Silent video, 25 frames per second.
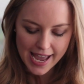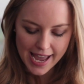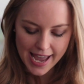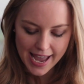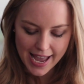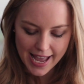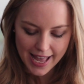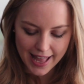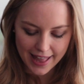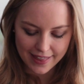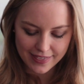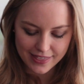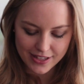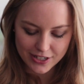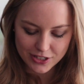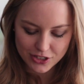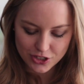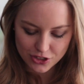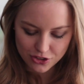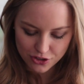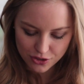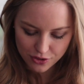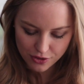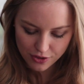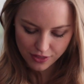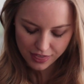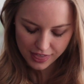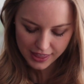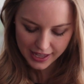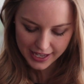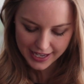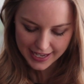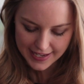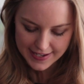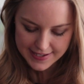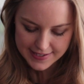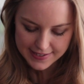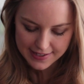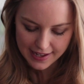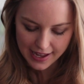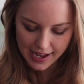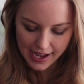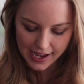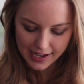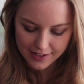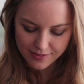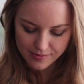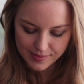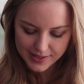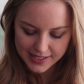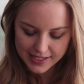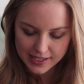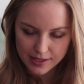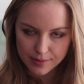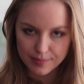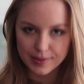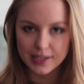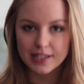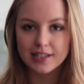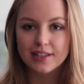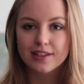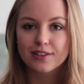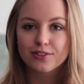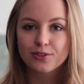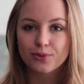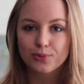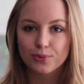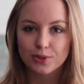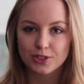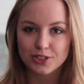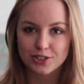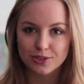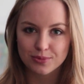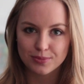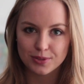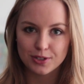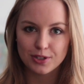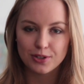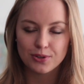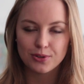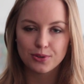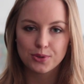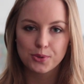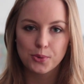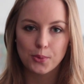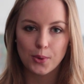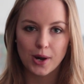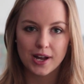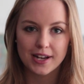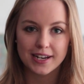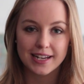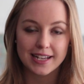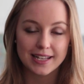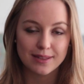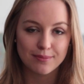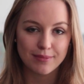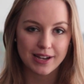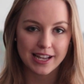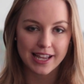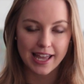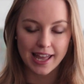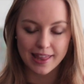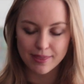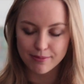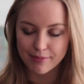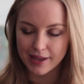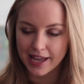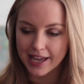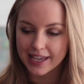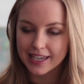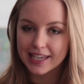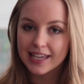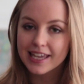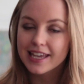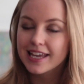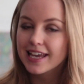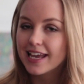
And the truth is that I've been keeping the watermelon one in my handbag